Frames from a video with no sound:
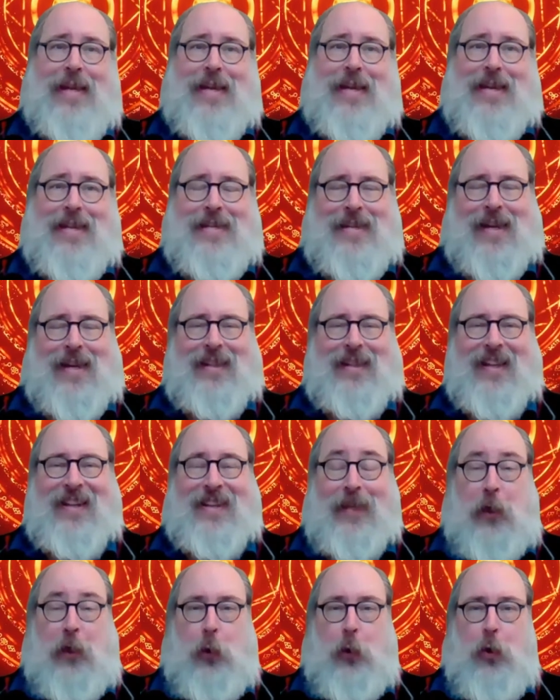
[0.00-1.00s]
is not
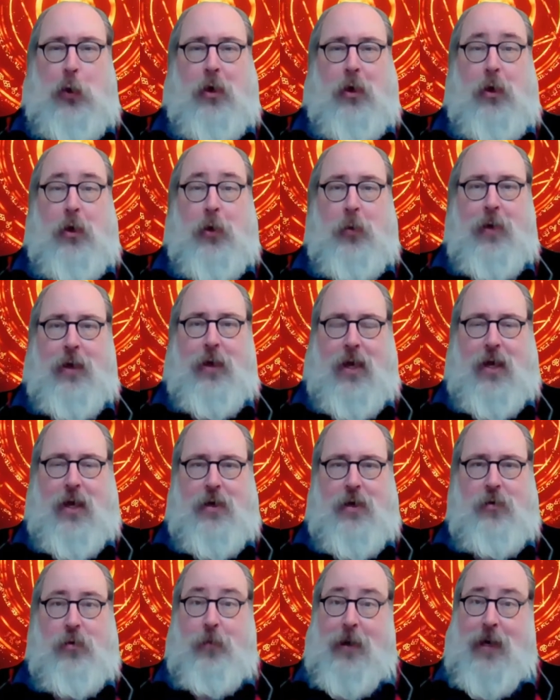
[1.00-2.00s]
likely to occur to a
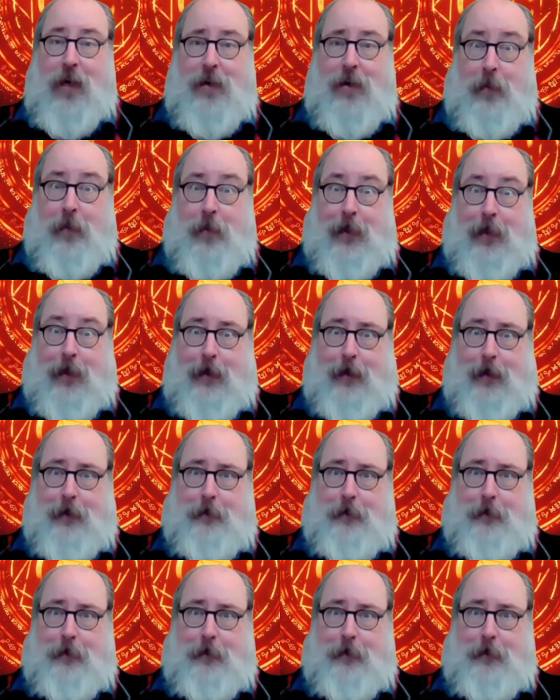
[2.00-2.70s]
casual passerby.